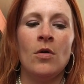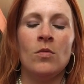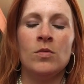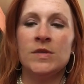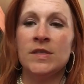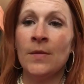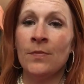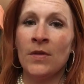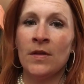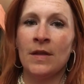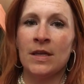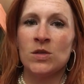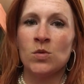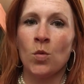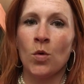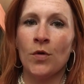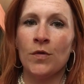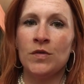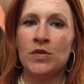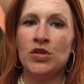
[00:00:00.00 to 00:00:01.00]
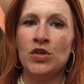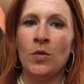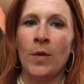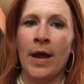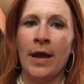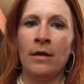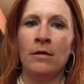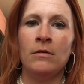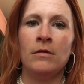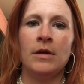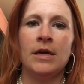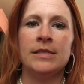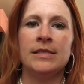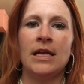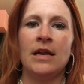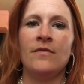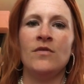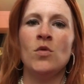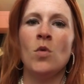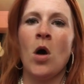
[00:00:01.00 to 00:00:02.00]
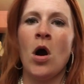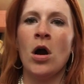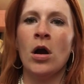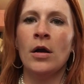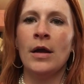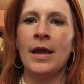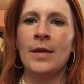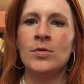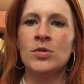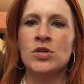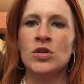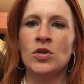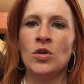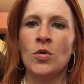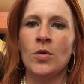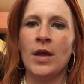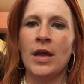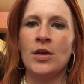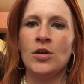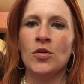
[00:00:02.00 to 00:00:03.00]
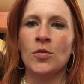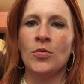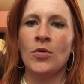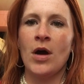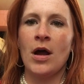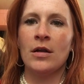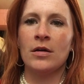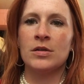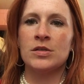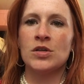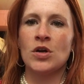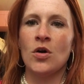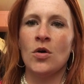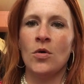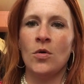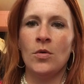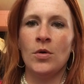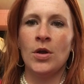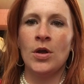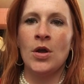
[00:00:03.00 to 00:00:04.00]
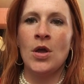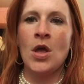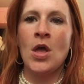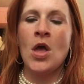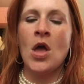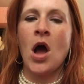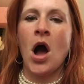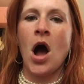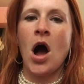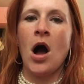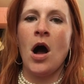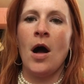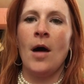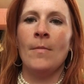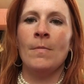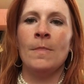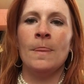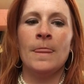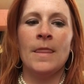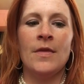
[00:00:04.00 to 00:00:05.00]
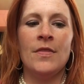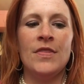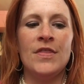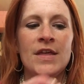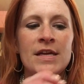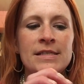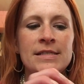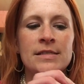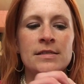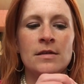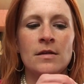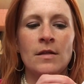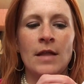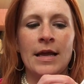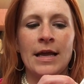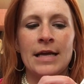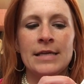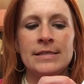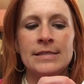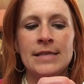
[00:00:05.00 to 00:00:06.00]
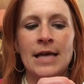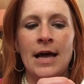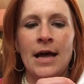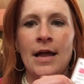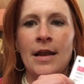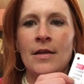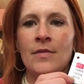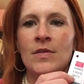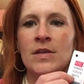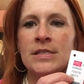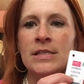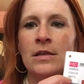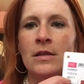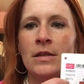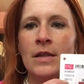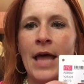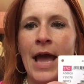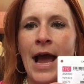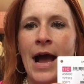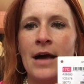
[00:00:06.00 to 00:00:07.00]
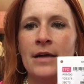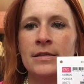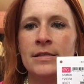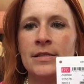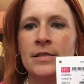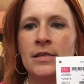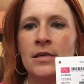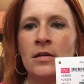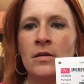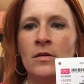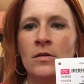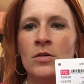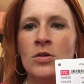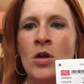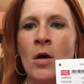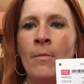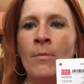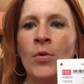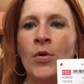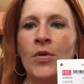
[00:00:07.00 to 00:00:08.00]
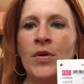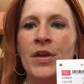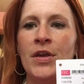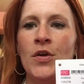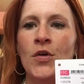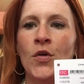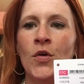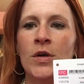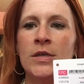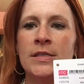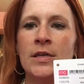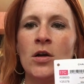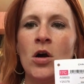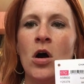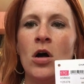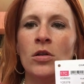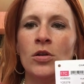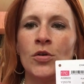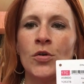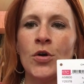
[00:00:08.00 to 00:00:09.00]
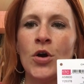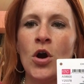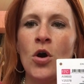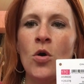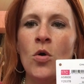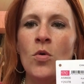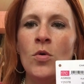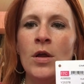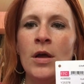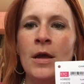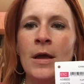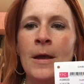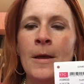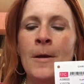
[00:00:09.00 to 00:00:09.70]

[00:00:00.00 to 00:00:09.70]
Something that's worth doing is that if you are able to locate your product code, this, like I said, this last number here is a color code.